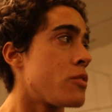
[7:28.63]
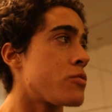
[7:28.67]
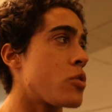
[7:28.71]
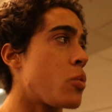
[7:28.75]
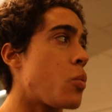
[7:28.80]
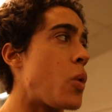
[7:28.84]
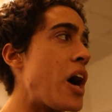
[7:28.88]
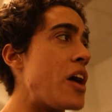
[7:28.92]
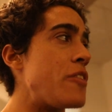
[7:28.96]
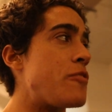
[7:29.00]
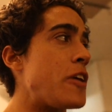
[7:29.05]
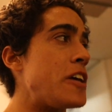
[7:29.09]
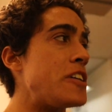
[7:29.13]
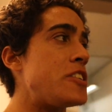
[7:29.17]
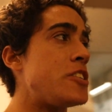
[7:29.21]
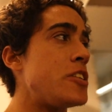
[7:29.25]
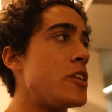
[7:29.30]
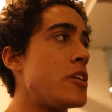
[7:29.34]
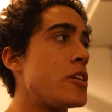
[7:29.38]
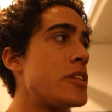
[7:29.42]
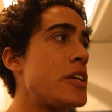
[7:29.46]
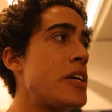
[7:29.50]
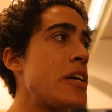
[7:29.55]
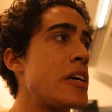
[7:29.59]
For Wi-Fi
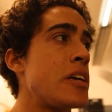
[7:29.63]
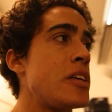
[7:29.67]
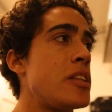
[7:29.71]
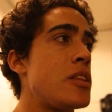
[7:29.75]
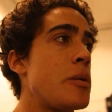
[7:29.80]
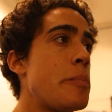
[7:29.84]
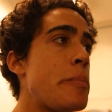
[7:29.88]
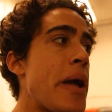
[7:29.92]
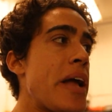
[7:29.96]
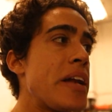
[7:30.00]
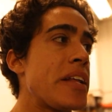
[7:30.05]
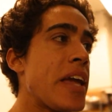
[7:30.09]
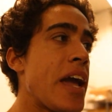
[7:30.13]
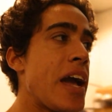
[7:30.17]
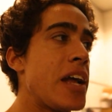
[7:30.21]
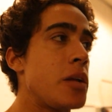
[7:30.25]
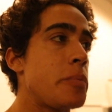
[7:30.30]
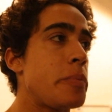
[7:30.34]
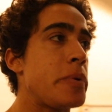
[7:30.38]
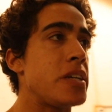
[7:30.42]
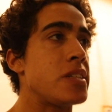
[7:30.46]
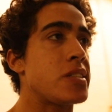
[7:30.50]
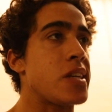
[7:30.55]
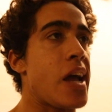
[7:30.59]
shielding, the bed
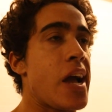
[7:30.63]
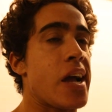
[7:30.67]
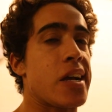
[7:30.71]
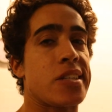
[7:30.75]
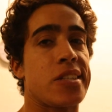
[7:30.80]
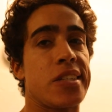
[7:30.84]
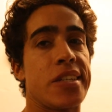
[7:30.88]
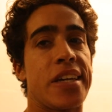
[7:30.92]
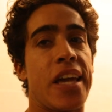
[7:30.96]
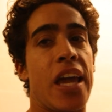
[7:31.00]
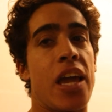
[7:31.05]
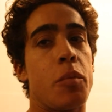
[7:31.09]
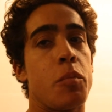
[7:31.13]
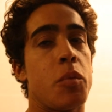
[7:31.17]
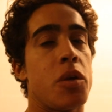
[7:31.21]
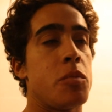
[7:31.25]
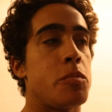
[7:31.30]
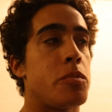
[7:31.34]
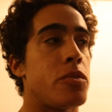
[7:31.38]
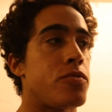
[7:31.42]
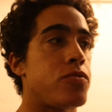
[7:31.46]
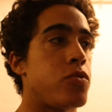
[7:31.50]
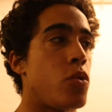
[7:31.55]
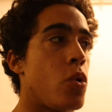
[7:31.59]
canopies actually came
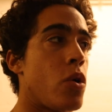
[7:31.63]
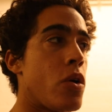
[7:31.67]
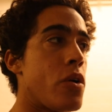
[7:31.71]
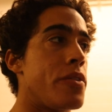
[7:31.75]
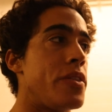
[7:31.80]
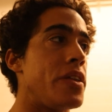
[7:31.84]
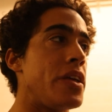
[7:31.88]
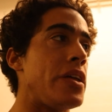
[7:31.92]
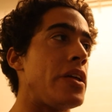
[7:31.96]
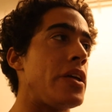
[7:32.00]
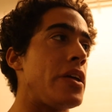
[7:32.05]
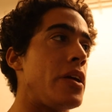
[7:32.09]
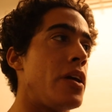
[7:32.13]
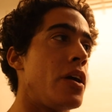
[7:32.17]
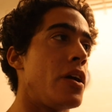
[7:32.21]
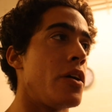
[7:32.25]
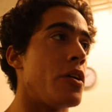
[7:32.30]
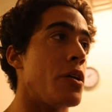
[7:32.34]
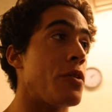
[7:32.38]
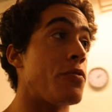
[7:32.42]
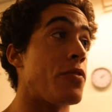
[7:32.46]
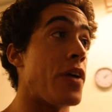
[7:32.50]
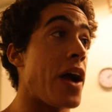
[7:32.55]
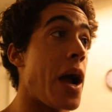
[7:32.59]
in before the
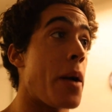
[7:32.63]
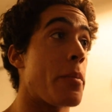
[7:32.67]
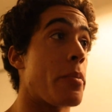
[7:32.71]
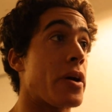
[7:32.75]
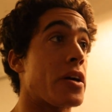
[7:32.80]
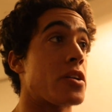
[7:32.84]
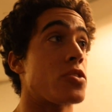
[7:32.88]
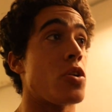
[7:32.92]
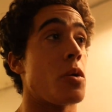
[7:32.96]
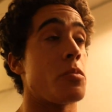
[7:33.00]
fabric,